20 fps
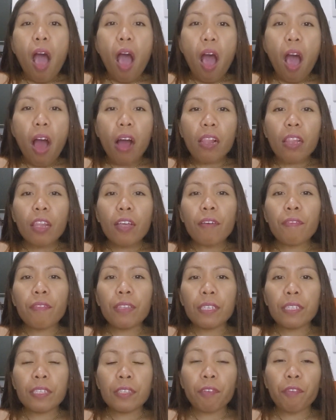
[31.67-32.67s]
All of
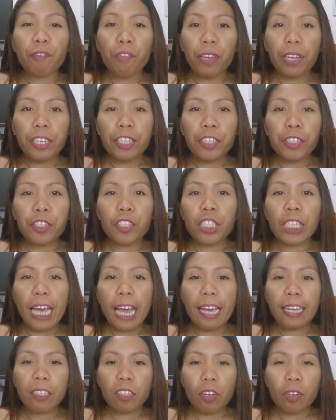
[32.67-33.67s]
these video
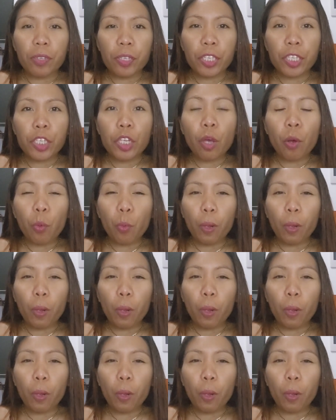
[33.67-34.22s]
titles